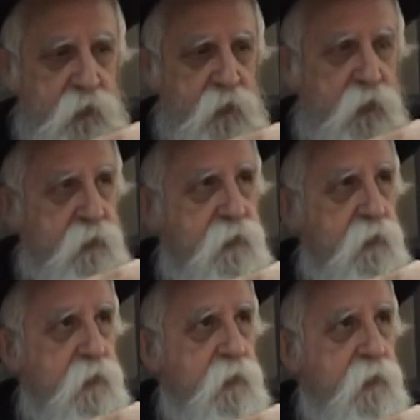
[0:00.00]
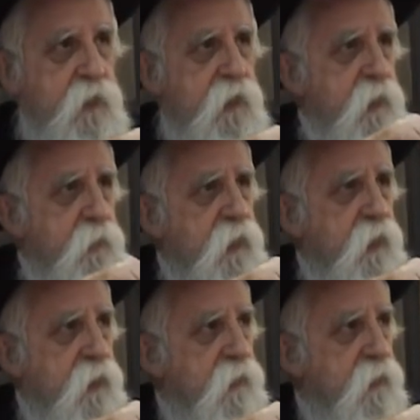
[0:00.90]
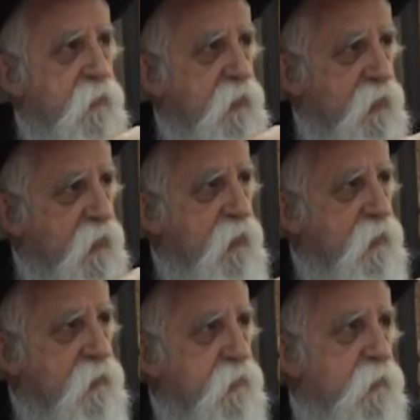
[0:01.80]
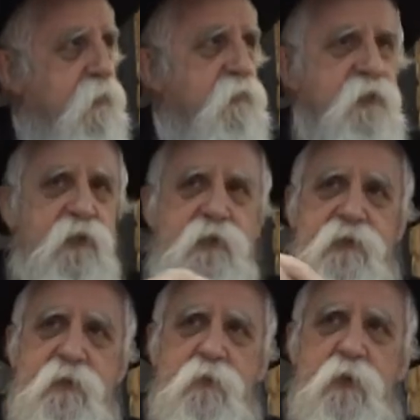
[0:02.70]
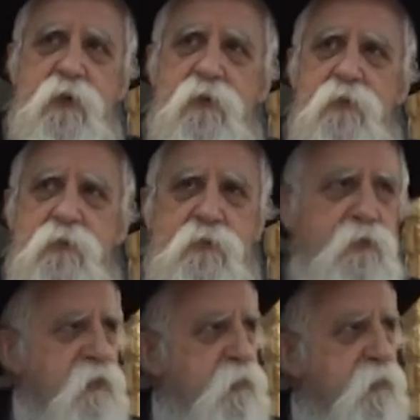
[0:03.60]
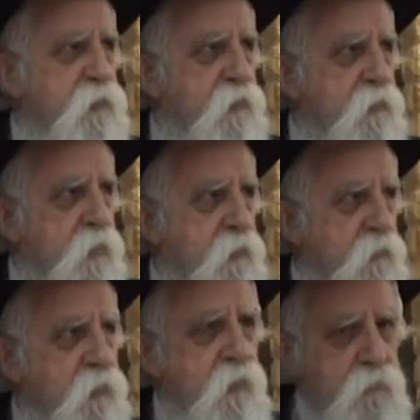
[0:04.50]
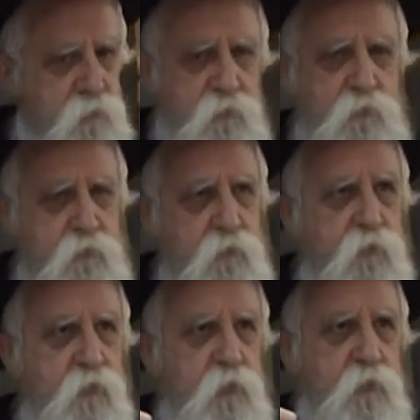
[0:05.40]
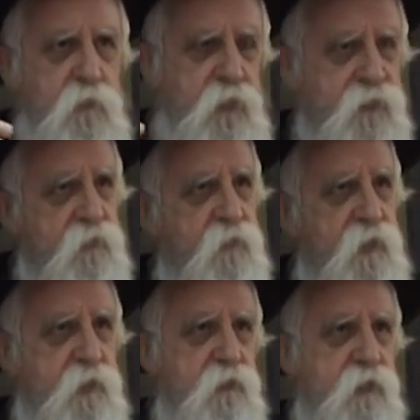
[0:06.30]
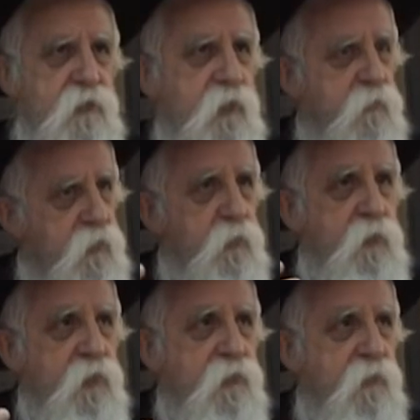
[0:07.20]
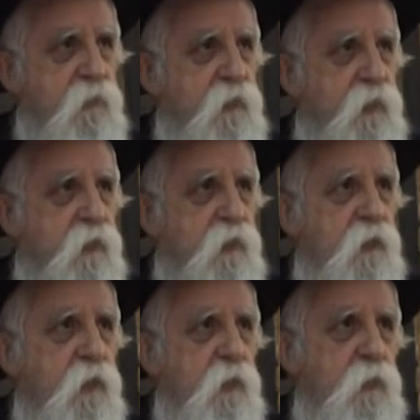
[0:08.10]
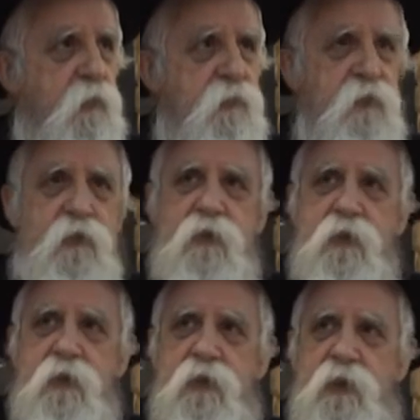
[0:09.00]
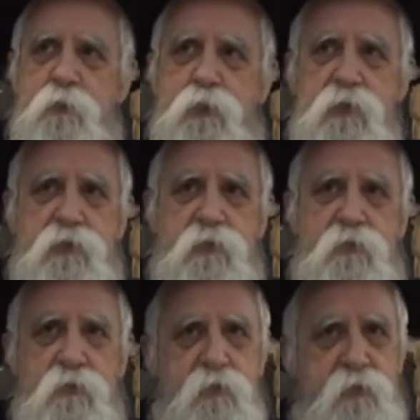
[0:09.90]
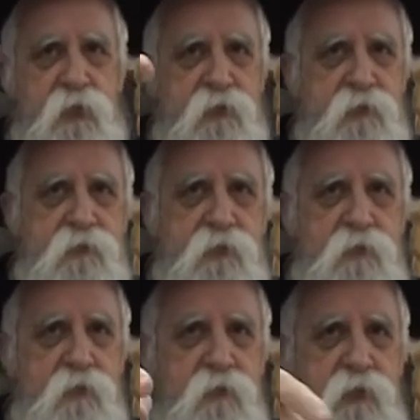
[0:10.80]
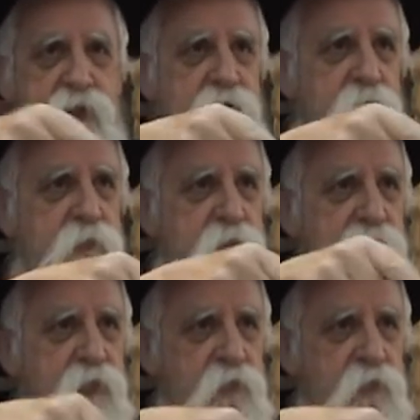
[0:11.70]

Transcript: And so in the middle of the dance, all of a sudden some well-dressed person, really very, very impressively dressed, a very impressive looking person, he pushed through like the circle, and he came into the